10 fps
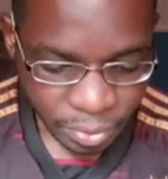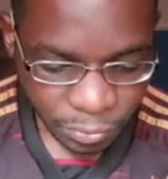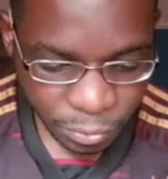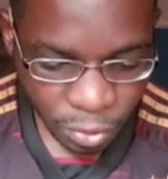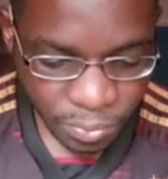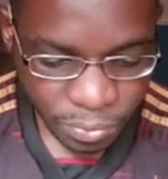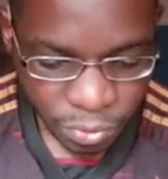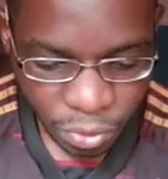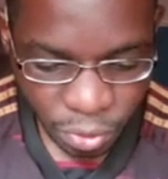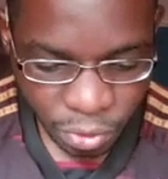from
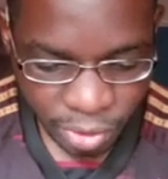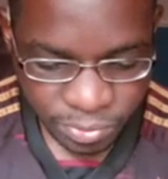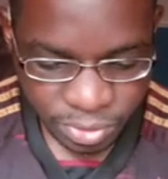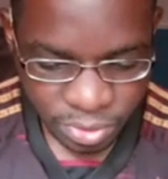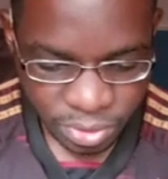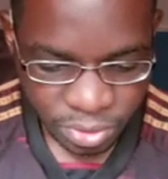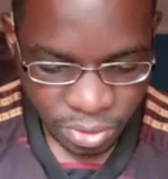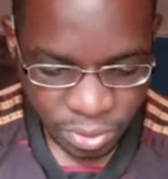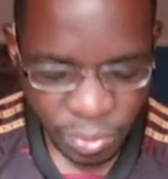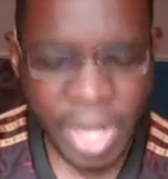your graves.
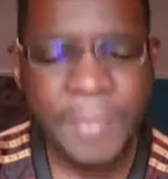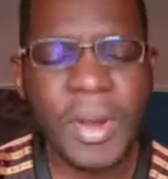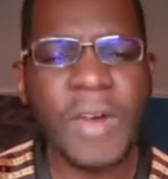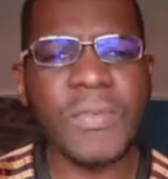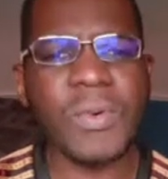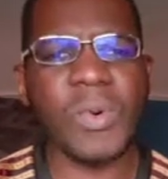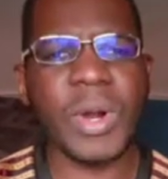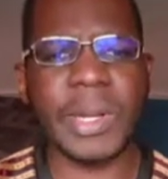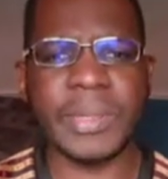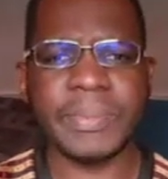What a powerful
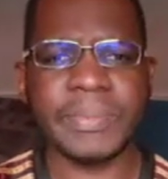word.